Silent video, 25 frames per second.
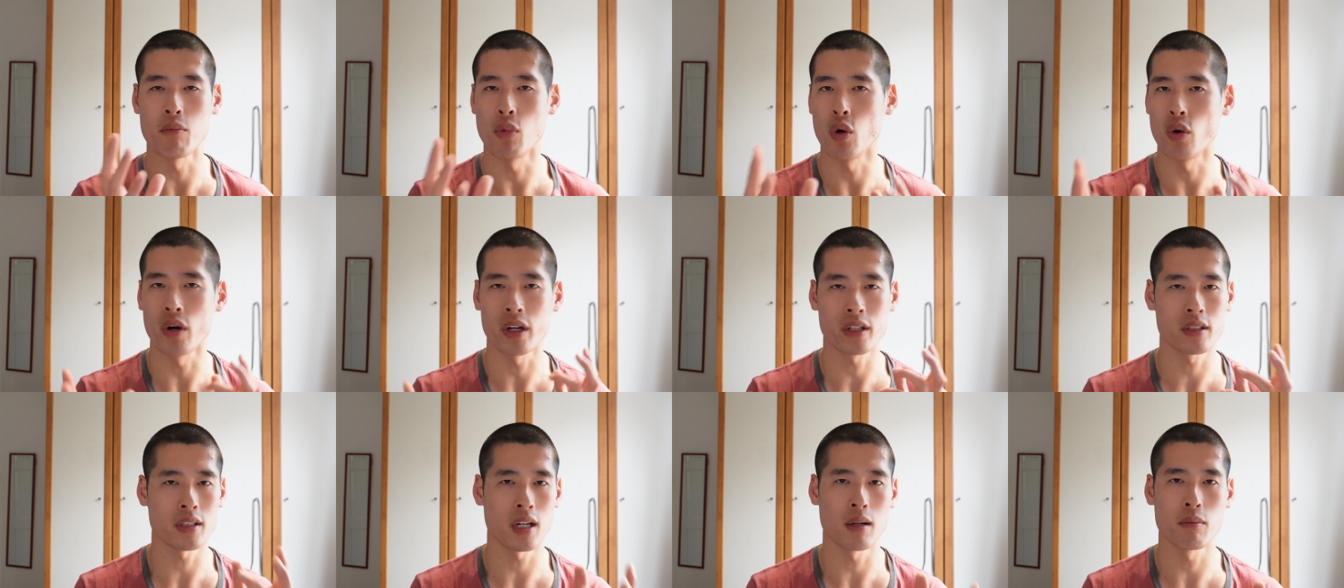
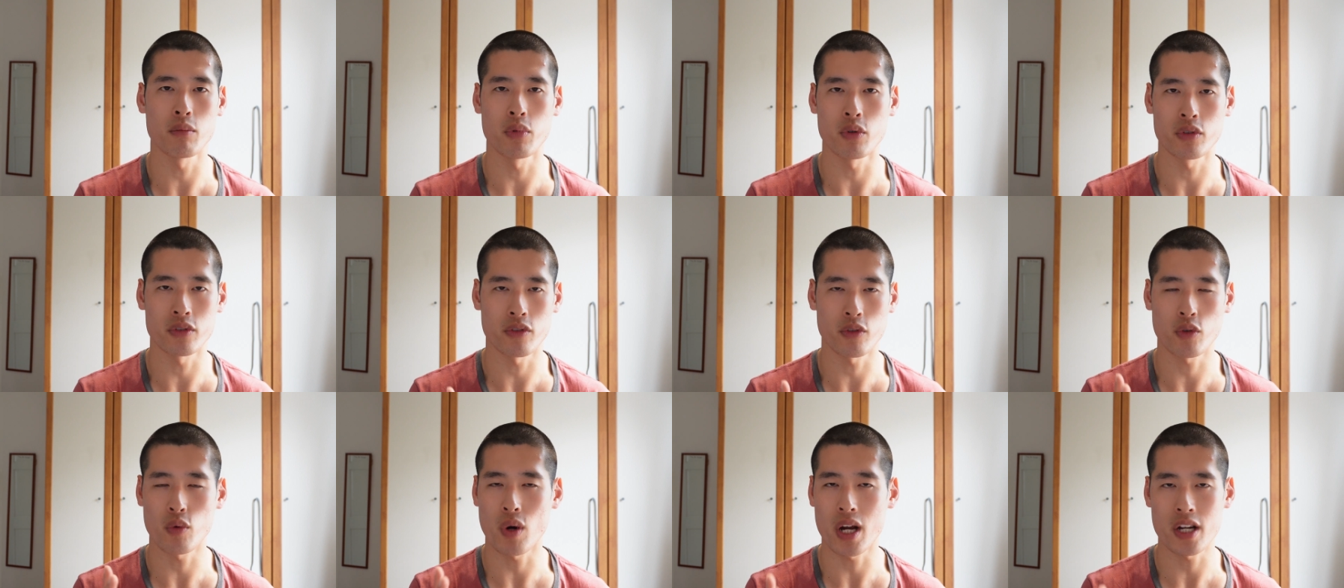more
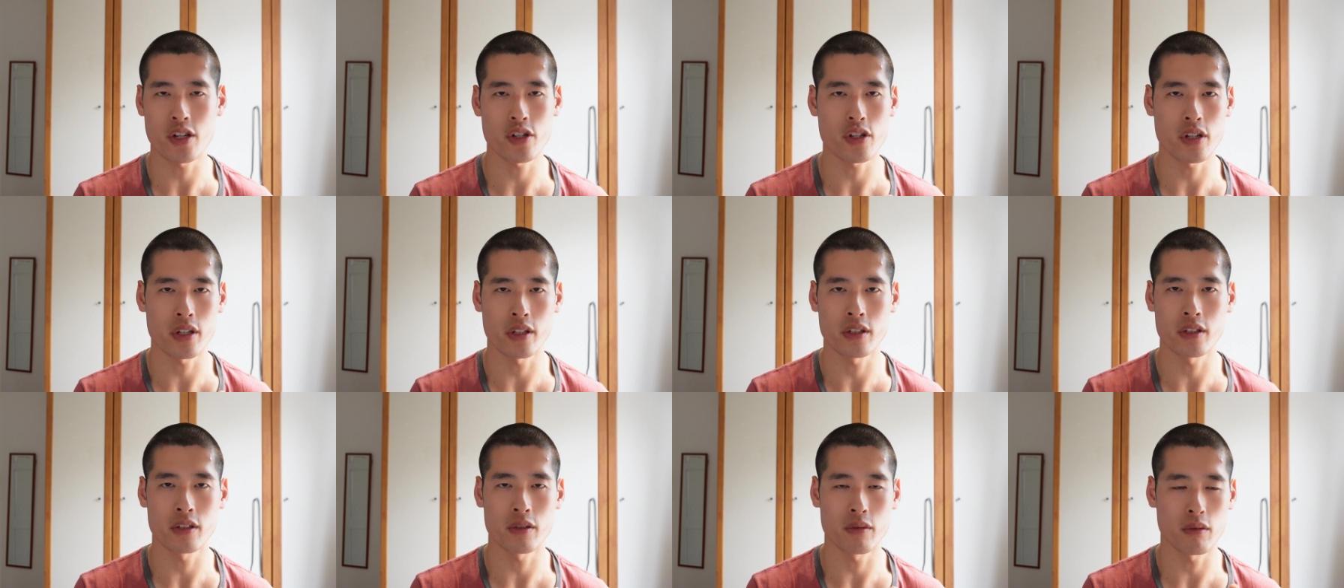examples of
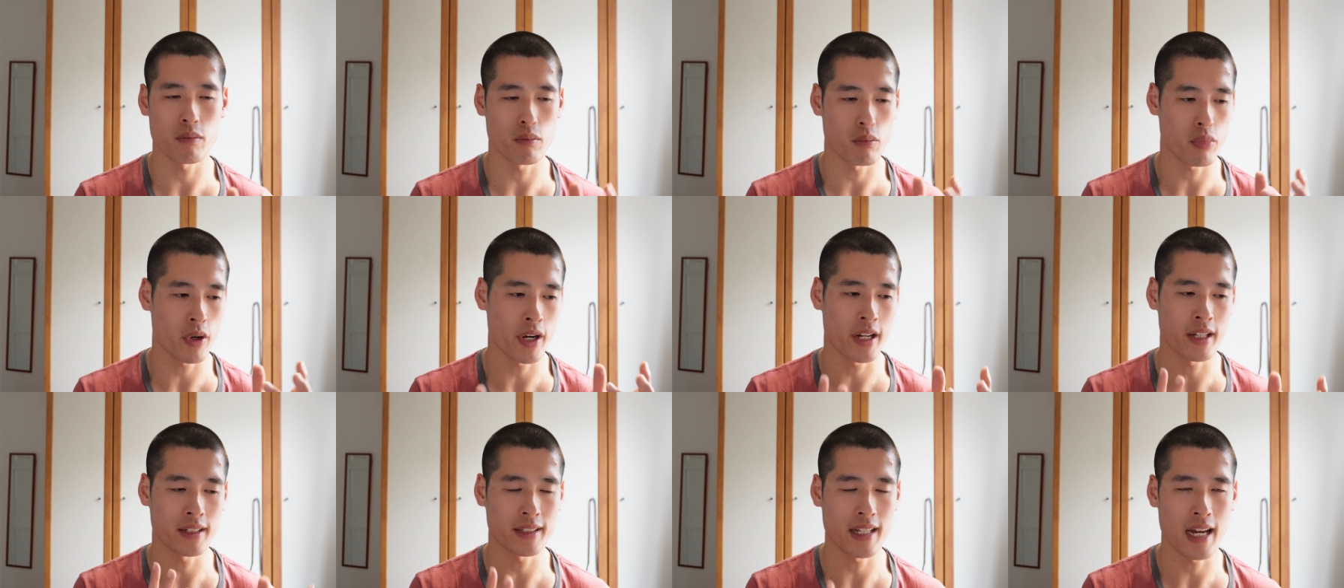questions,
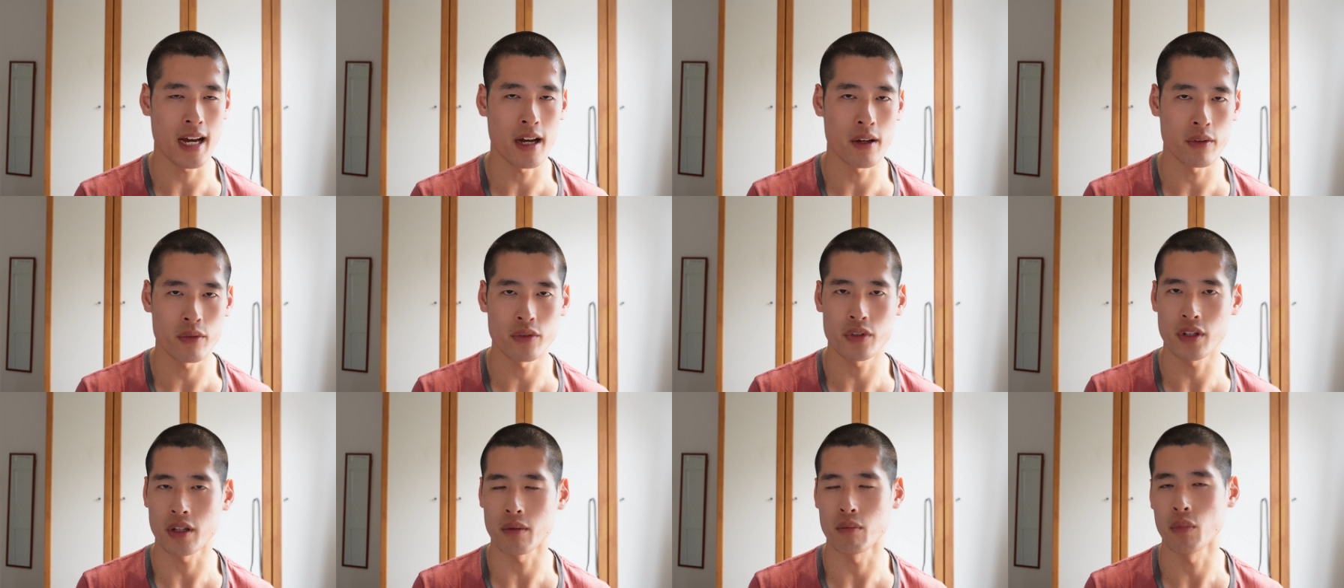
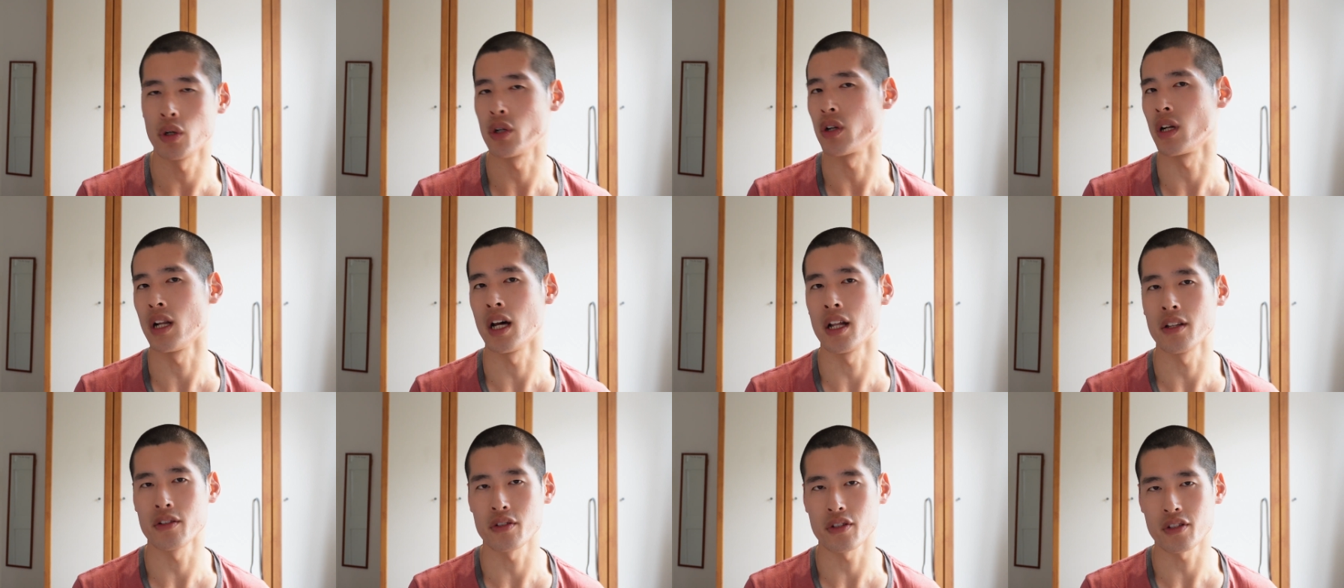breakdowns, and
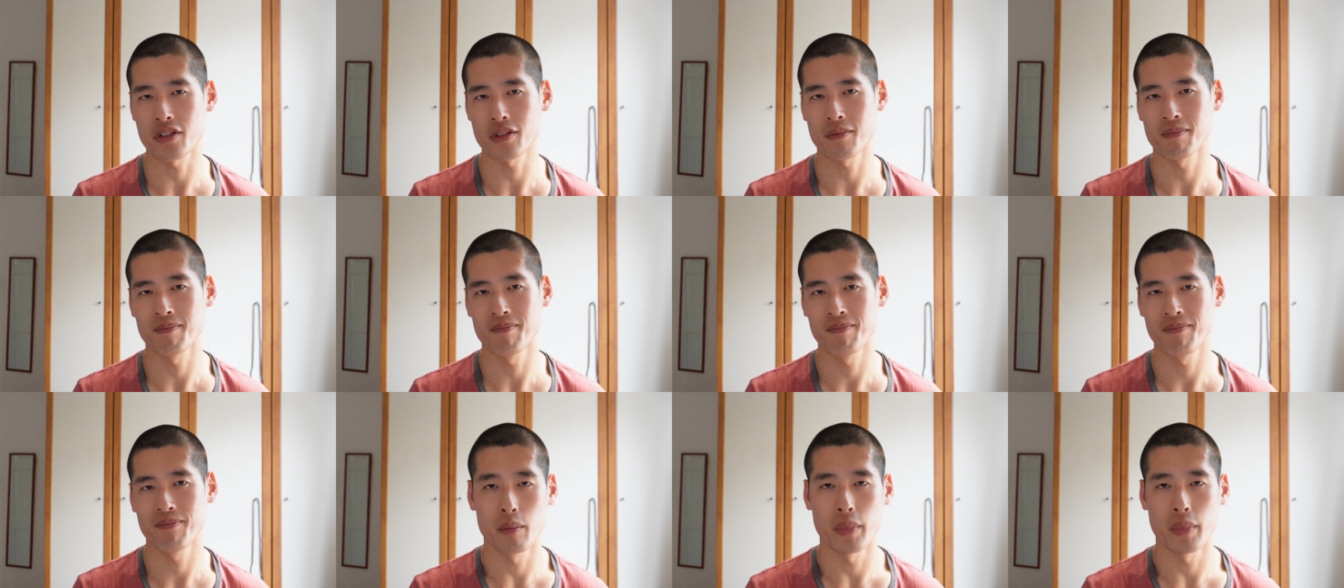model answers.